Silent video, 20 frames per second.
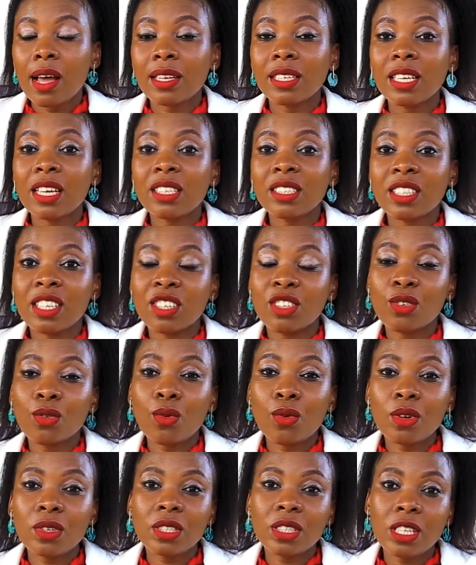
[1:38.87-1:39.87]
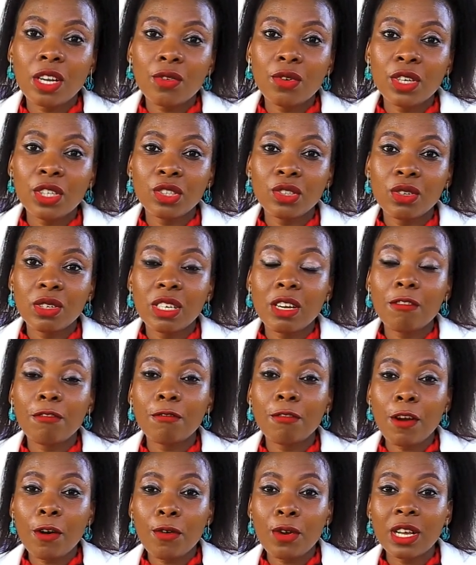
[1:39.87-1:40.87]
takes into consideration the
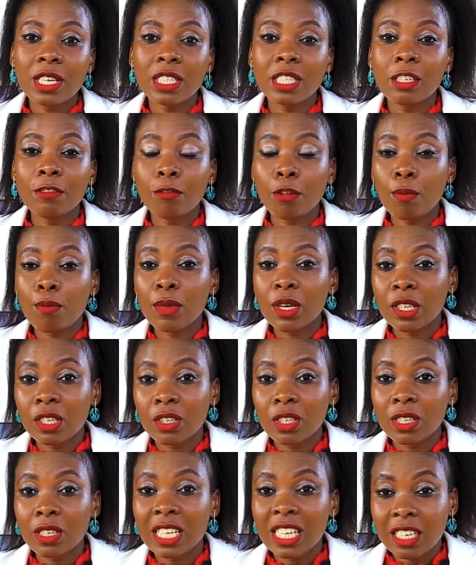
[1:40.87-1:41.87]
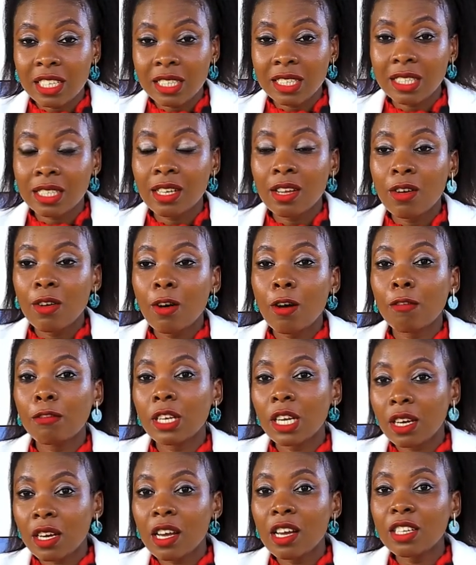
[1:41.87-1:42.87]
various developmental needs of
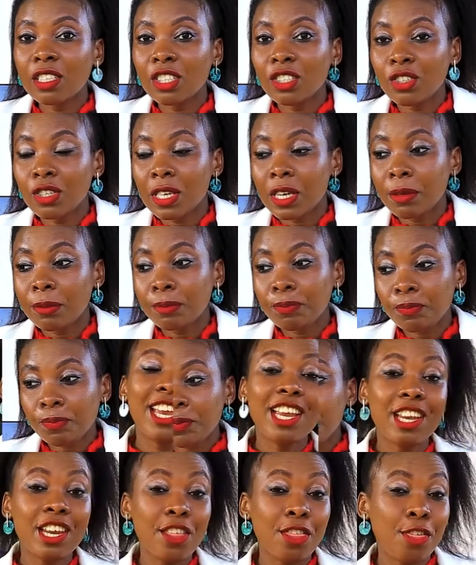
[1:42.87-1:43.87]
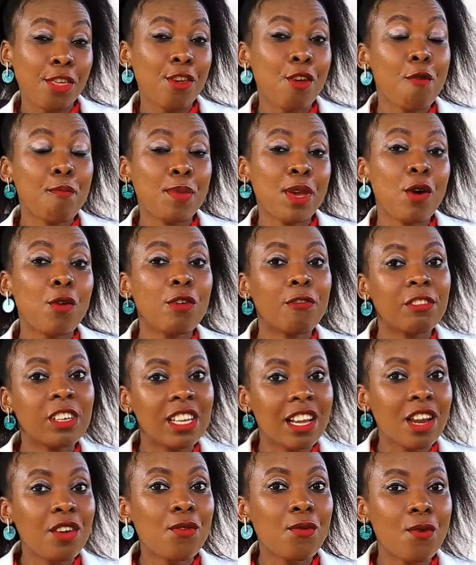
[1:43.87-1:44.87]
the country. In Ethiopia, we've
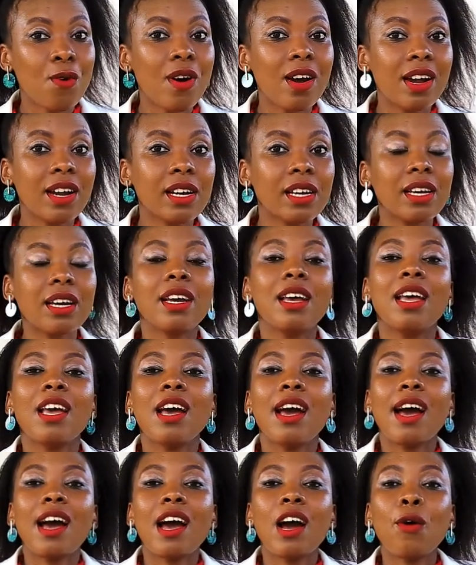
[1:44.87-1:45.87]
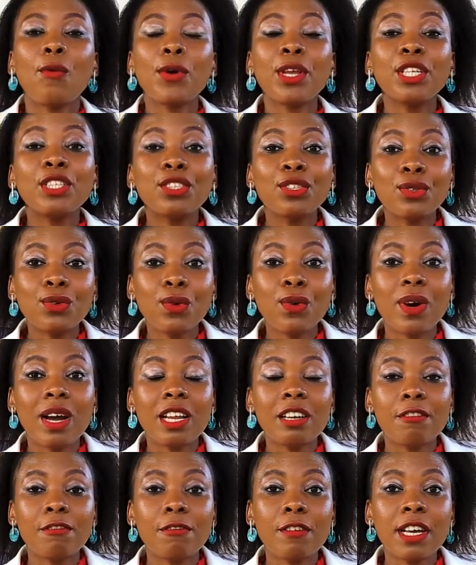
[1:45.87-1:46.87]
done work. We do
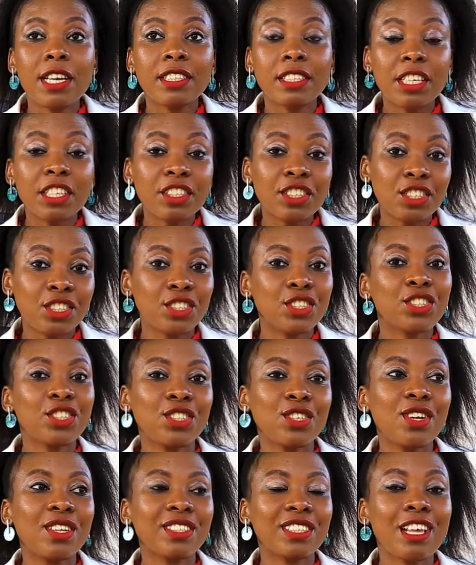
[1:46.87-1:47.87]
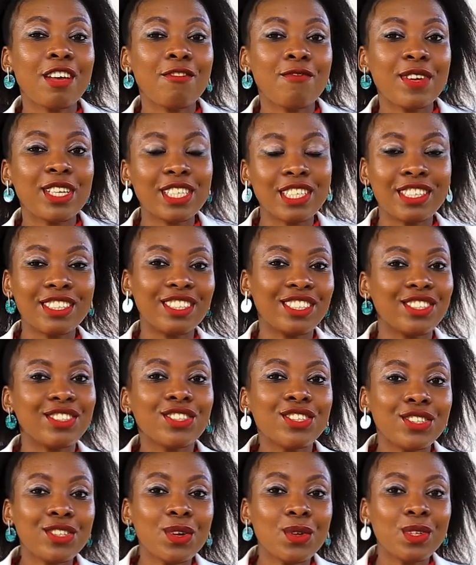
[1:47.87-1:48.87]
advise institutions, government
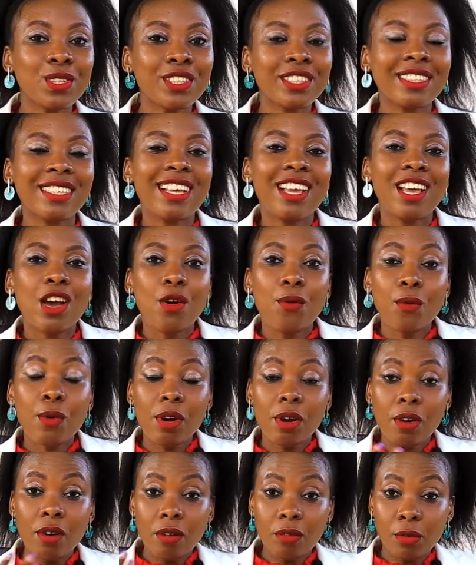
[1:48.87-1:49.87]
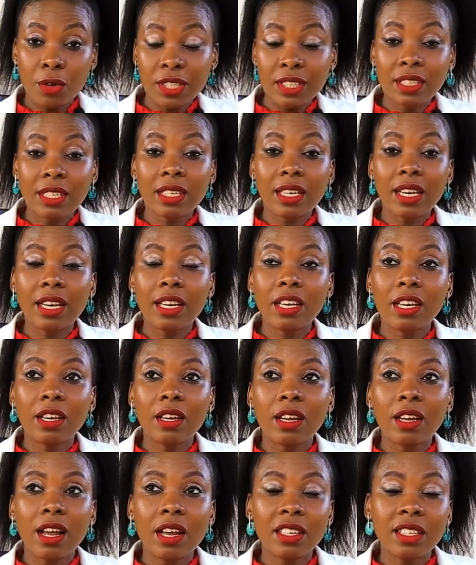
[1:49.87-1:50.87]
institutions. We
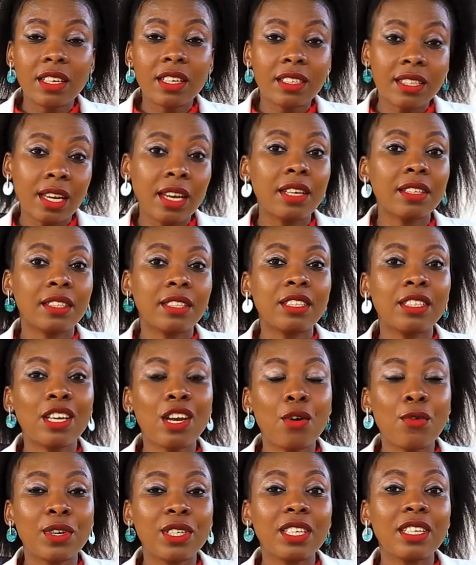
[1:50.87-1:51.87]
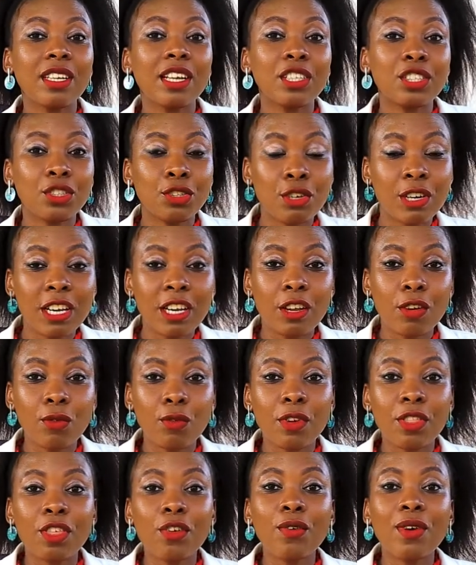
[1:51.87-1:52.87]
recently, just last year, we did a training
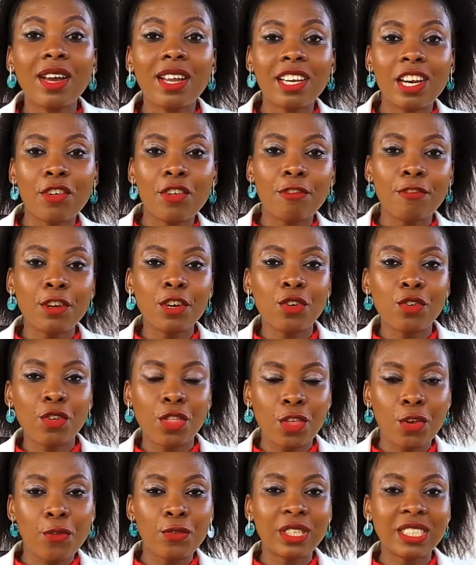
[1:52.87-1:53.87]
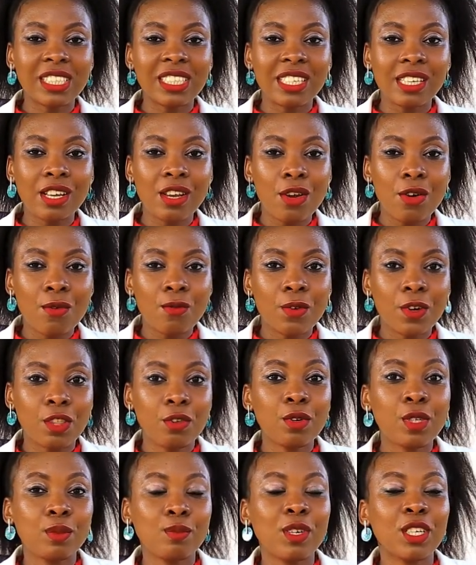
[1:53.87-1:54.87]
with Uganda Revenue Authority with
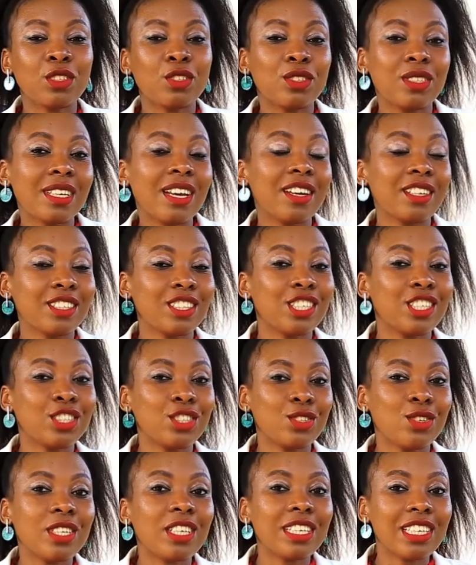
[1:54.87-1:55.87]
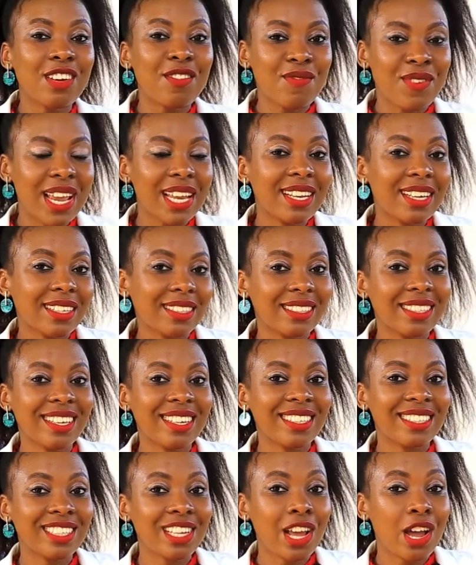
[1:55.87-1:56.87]
respect to taxation in the mining
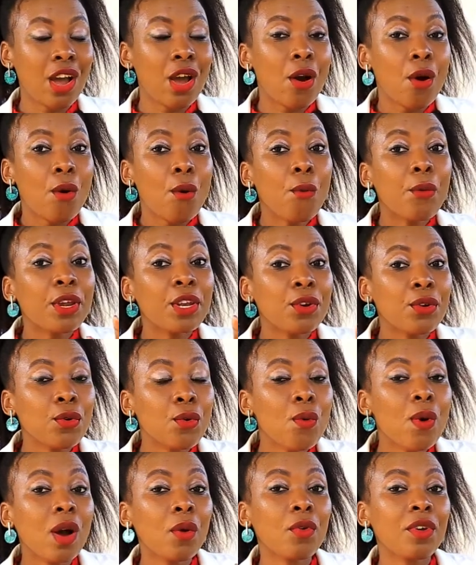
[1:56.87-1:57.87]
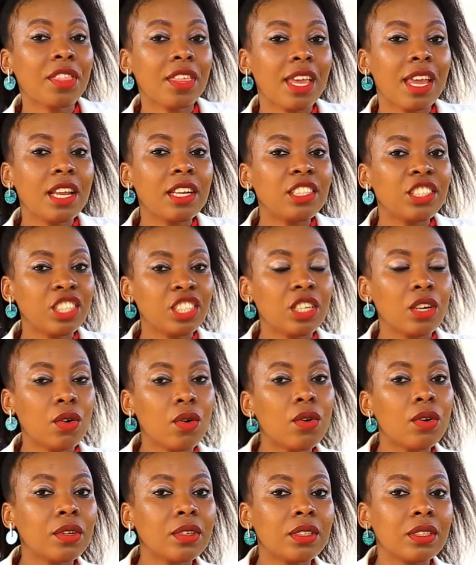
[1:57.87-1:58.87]
sector. We do work with
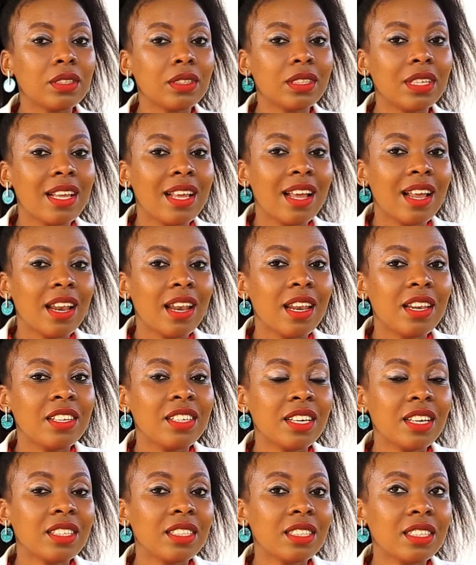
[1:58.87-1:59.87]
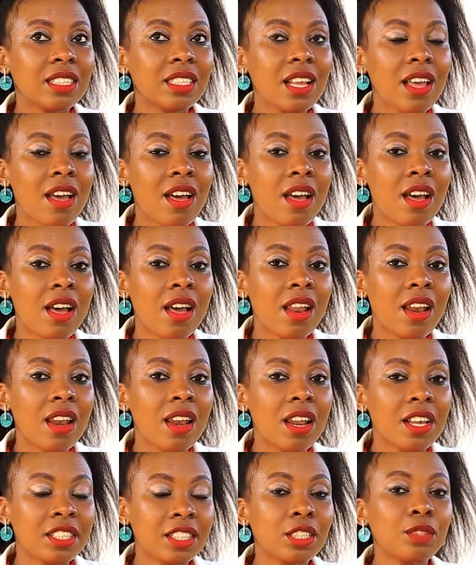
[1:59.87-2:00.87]
NGOs. Just
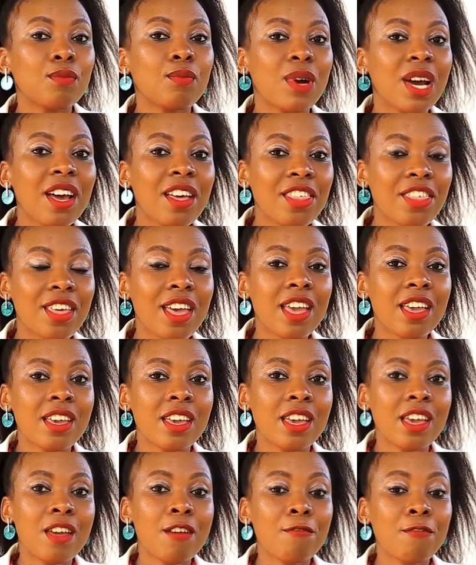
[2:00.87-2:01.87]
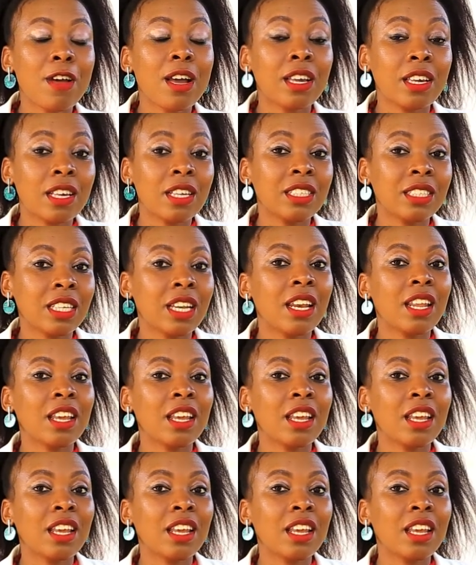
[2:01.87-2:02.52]
last month, I gave a guest